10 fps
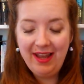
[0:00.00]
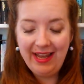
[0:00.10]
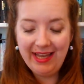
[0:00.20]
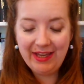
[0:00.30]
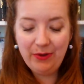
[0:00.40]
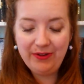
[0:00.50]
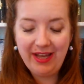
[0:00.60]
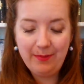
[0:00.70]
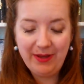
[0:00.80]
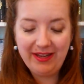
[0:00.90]
it could
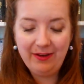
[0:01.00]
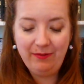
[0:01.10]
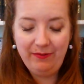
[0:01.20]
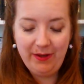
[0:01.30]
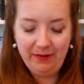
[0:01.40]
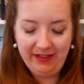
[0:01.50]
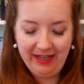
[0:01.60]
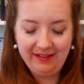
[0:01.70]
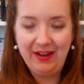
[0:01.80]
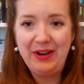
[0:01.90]
get a bit confusing
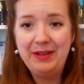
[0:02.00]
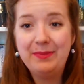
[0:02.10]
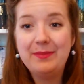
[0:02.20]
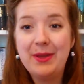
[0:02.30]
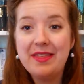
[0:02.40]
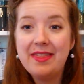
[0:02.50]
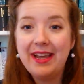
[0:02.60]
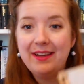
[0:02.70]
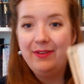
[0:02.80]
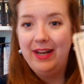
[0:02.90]
at times, but
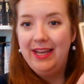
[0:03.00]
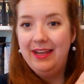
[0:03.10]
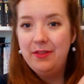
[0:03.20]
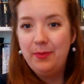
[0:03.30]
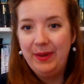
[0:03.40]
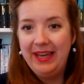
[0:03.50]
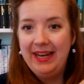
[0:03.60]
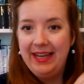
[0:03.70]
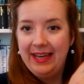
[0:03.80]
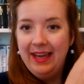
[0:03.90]
thankfully at the
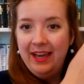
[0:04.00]
beginning